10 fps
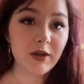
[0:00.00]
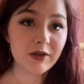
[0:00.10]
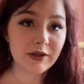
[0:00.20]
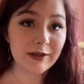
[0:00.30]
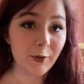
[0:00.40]

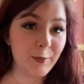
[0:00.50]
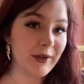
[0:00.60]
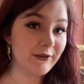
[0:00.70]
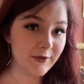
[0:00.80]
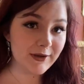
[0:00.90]
So
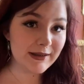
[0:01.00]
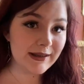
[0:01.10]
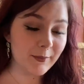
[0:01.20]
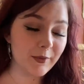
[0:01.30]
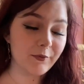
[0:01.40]
my first
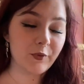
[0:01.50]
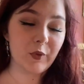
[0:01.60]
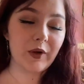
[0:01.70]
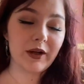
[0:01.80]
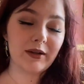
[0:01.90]
tip
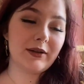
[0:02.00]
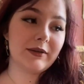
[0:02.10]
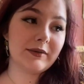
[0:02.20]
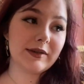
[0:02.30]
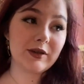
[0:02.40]
for
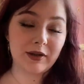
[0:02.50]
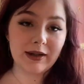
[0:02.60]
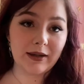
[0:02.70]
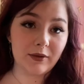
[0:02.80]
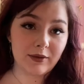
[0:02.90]

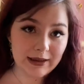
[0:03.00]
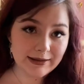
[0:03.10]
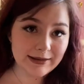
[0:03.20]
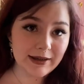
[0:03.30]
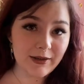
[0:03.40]
starting out on
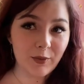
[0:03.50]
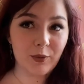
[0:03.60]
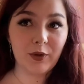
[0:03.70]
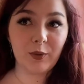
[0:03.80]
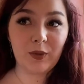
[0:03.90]
Etsy
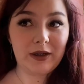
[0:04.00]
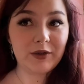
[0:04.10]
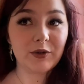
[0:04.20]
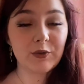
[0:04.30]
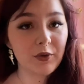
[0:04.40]
or wanting
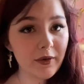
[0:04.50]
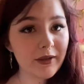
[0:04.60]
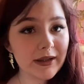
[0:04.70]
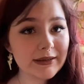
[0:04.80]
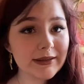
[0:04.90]
to grow on
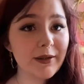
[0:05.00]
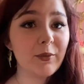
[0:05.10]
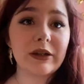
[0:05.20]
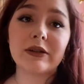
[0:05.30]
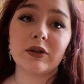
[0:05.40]
Etsy,
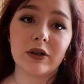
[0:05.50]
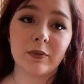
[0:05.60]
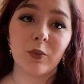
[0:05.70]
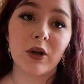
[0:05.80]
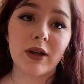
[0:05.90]
wanting to earn
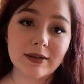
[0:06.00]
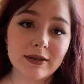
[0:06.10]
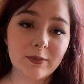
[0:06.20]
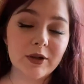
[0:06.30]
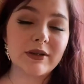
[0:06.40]
more
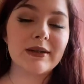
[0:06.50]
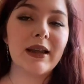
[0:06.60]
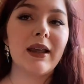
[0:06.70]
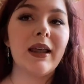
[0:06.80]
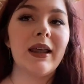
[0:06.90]
customers,
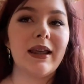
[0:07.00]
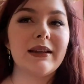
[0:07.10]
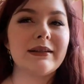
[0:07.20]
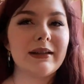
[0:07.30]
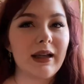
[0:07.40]

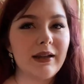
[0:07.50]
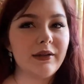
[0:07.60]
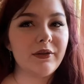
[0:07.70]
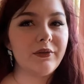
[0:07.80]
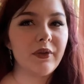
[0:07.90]
is kind
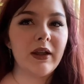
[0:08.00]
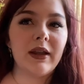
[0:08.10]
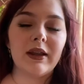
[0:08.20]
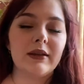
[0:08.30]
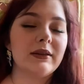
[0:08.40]
of
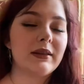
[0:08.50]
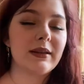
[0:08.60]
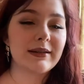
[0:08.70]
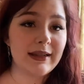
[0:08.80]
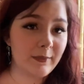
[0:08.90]

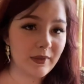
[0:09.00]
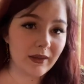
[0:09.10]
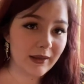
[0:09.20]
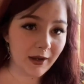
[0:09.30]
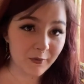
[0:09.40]
the same thing
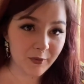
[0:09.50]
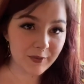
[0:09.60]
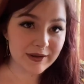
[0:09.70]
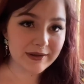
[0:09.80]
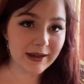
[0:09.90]
that
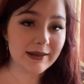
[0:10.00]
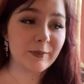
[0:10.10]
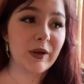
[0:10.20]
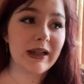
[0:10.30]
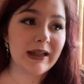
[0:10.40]
everyone says,
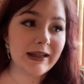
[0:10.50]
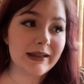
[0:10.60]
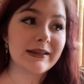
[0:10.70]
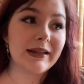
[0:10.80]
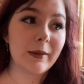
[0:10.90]
but it
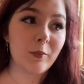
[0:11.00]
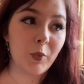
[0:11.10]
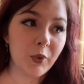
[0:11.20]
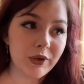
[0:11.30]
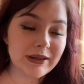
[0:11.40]
is
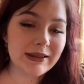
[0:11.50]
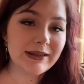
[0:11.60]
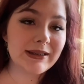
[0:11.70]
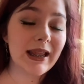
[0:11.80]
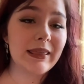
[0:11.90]

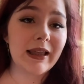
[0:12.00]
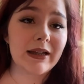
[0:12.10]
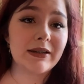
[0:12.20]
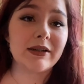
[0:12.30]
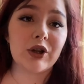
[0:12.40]
important, and that
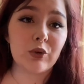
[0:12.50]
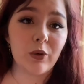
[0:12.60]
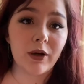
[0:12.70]
is your